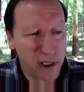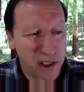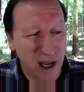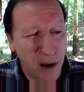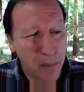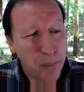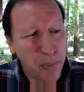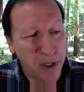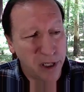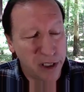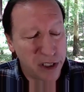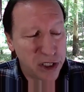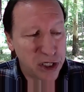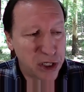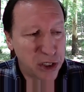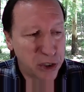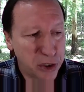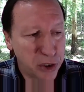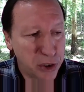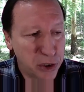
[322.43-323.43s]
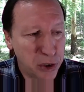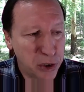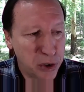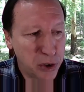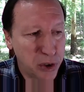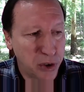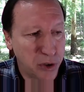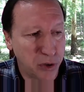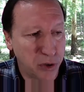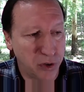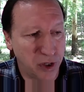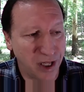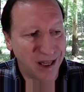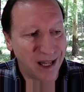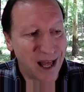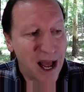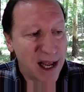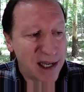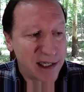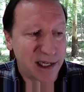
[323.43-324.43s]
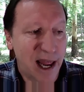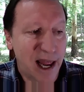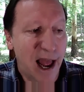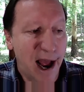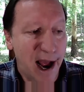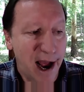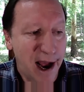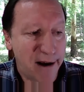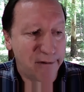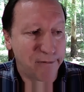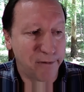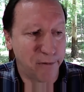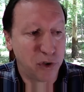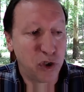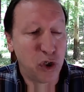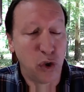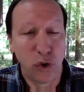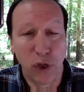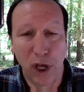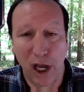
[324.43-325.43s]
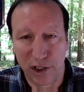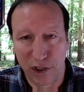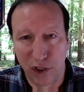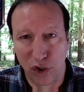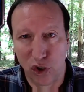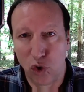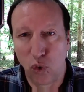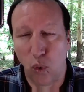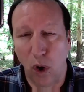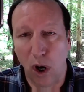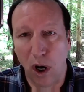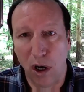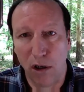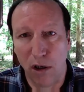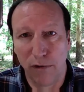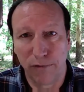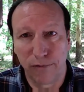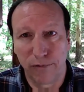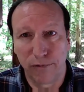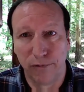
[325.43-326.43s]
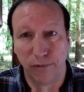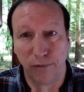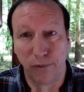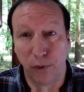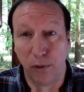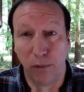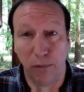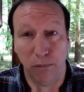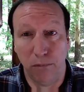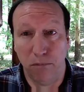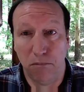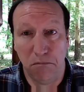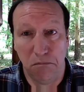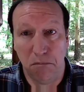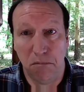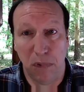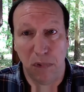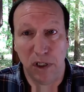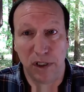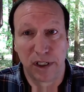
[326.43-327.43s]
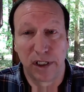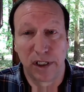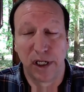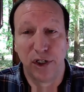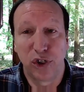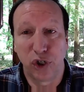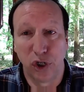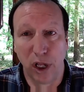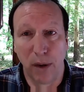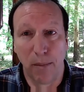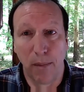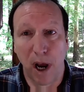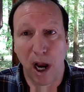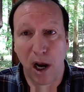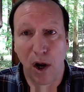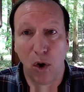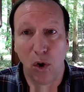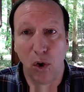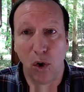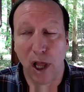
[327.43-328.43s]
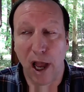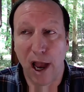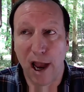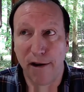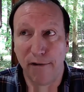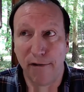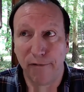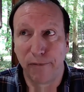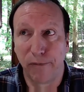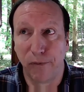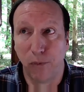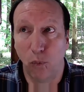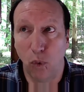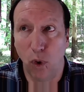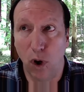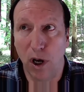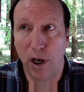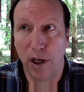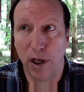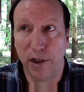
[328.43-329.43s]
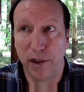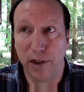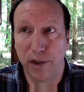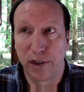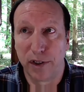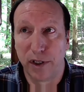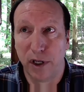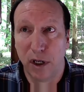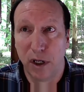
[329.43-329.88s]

up until the last half of 2012 for essentially my whole life was